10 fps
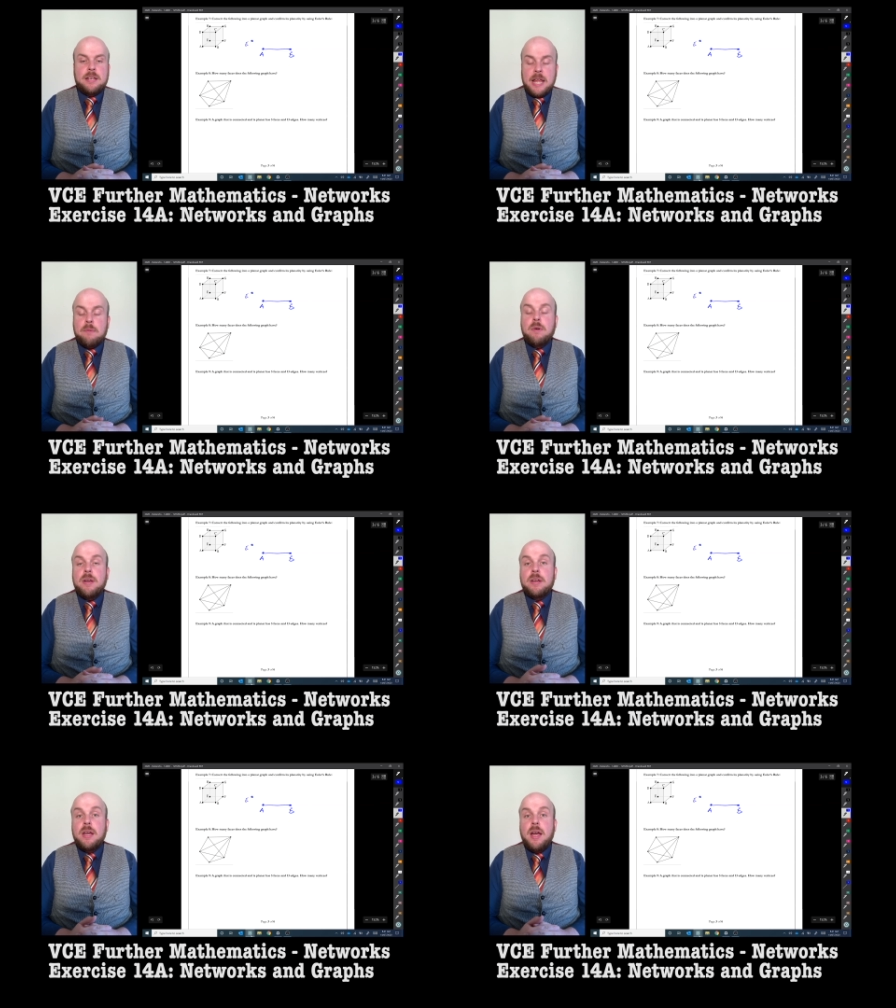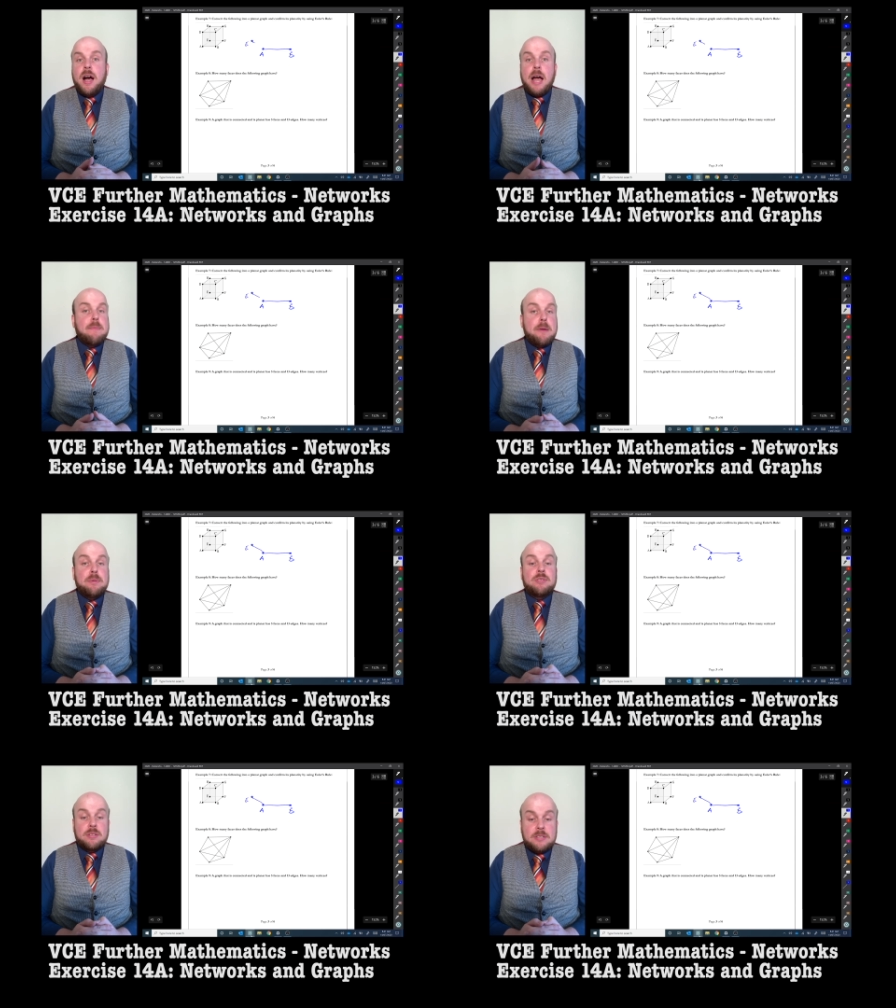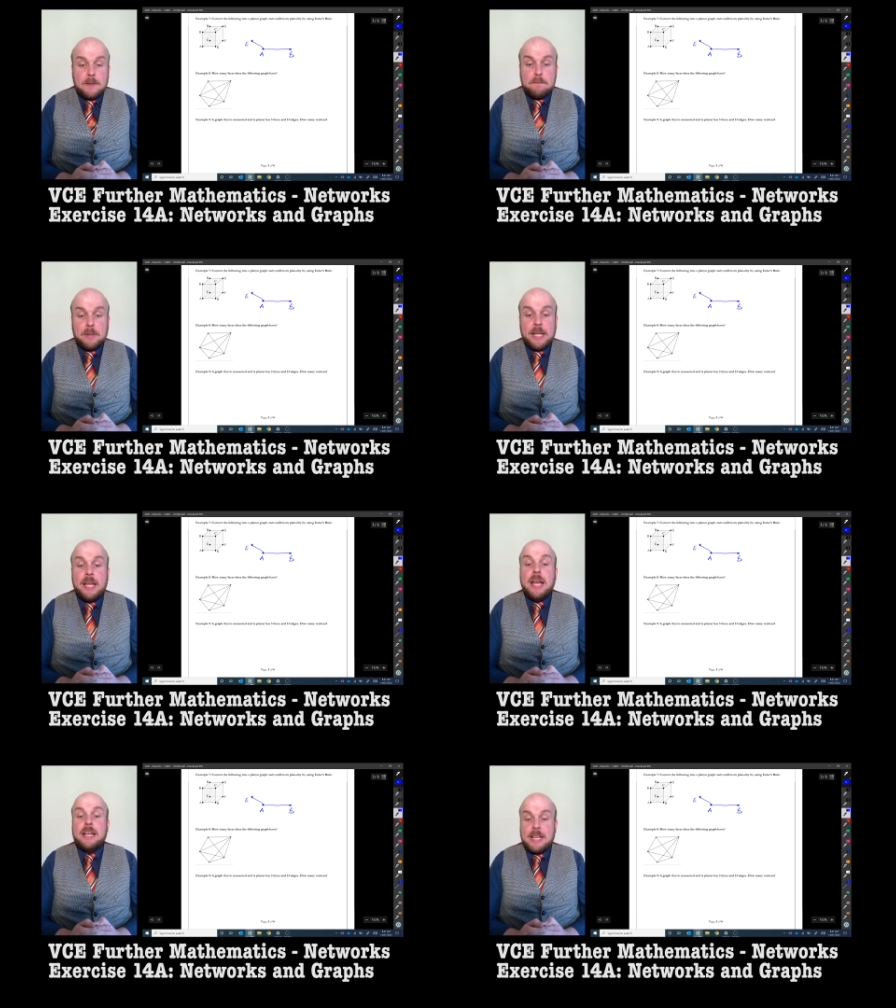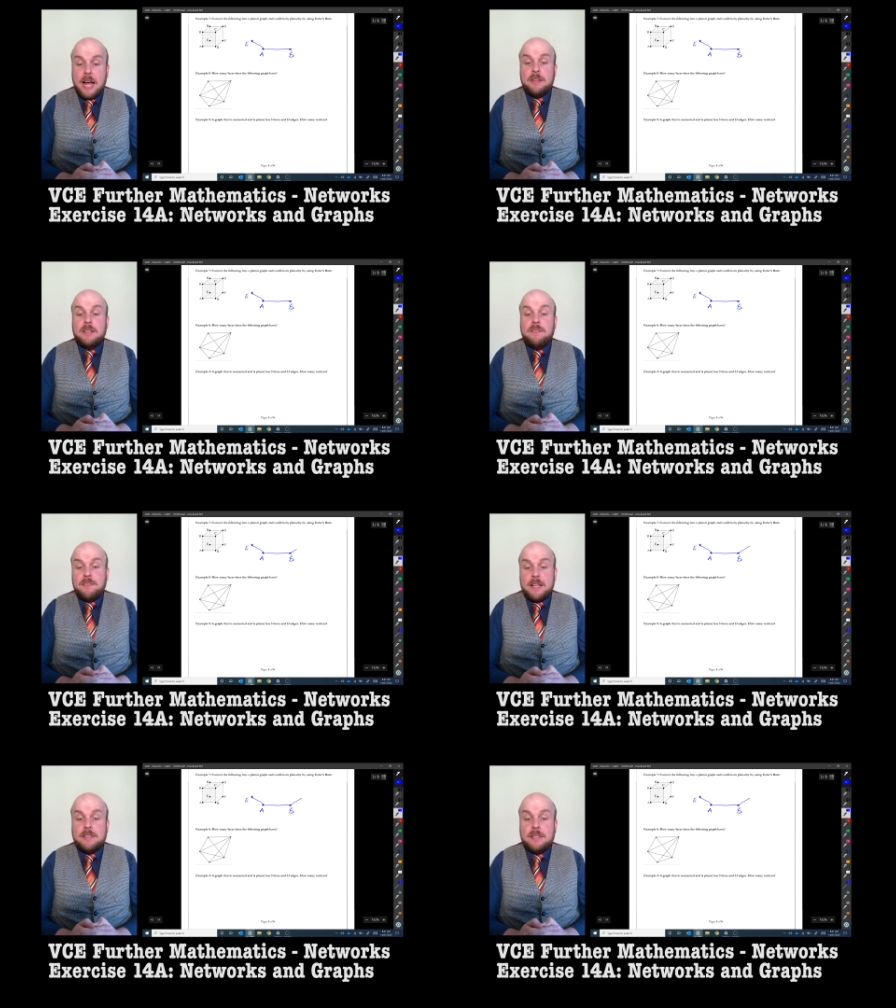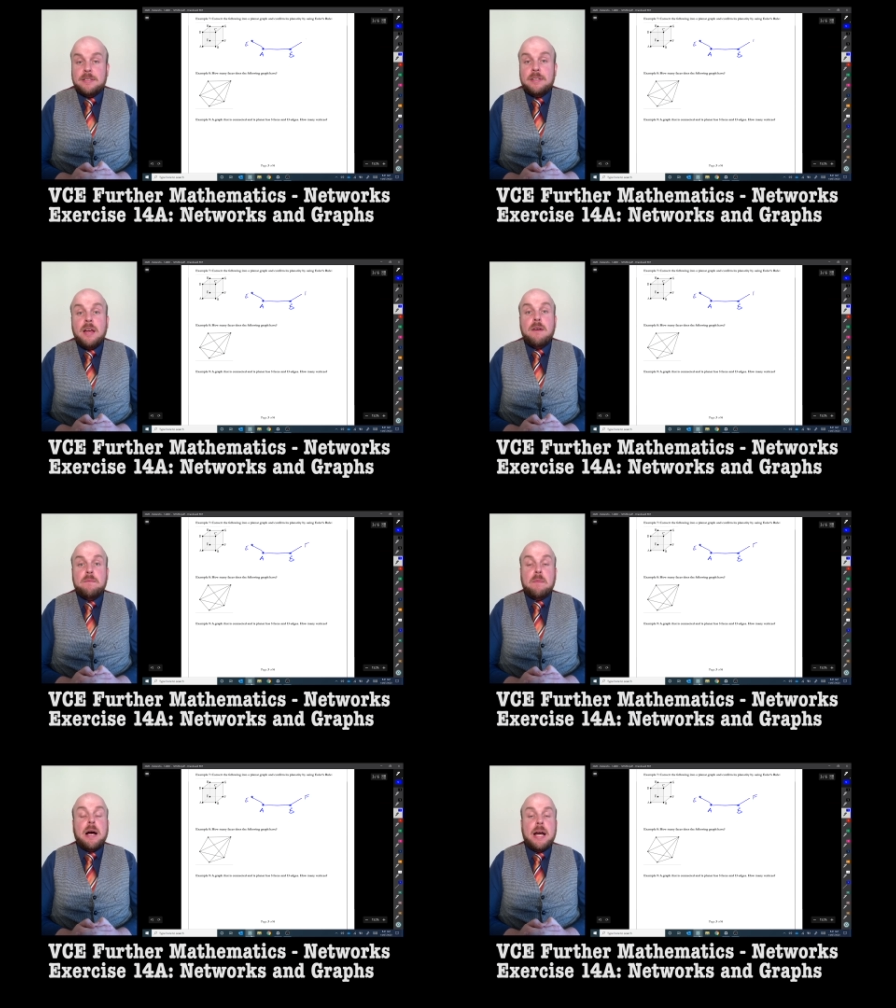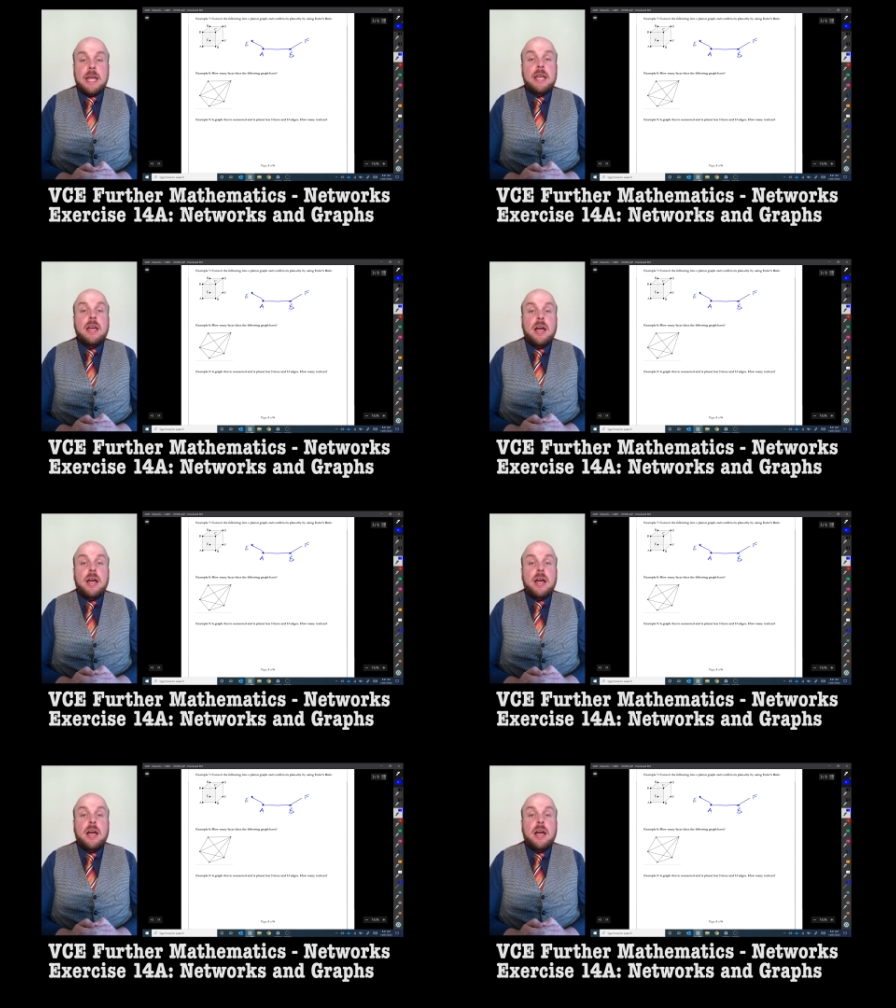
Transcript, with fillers: network, I'm able to simply count the faces by